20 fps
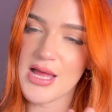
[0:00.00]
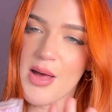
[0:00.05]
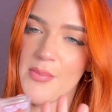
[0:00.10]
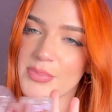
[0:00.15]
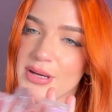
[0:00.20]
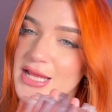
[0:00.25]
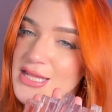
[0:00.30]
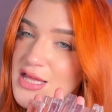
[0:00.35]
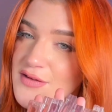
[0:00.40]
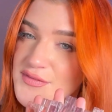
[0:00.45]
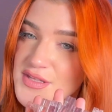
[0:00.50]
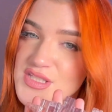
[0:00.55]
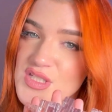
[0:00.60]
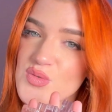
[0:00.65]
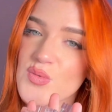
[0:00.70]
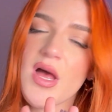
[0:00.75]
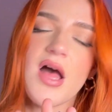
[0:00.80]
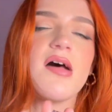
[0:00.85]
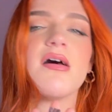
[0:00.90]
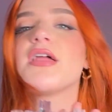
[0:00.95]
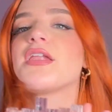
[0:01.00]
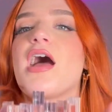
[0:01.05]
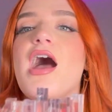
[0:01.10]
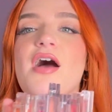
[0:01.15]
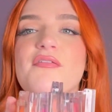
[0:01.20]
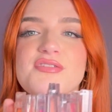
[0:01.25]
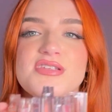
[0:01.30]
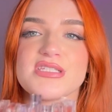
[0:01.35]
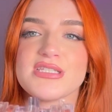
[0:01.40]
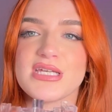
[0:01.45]
But I love these as well, and
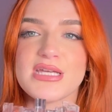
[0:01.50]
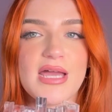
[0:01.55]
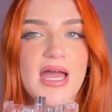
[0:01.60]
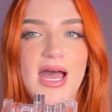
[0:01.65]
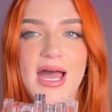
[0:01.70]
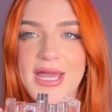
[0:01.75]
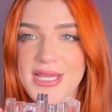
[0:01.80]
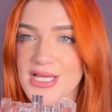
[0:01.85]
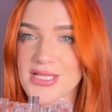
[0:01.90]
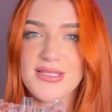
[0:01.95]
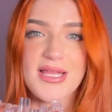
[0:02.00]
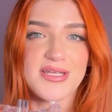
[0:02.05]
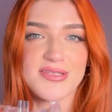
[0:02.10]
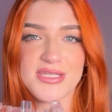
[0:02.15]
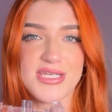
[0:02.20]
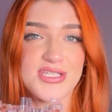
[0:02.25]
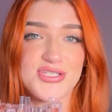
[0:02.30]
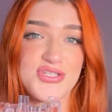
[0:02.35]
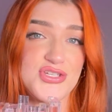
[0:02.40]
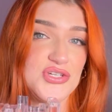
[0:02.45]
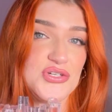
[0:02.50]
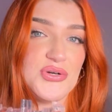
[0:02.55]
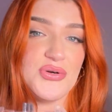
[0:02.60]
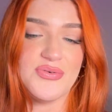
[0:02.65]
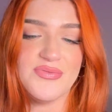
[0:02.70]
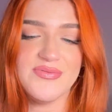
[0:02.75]
obviously I collect these too.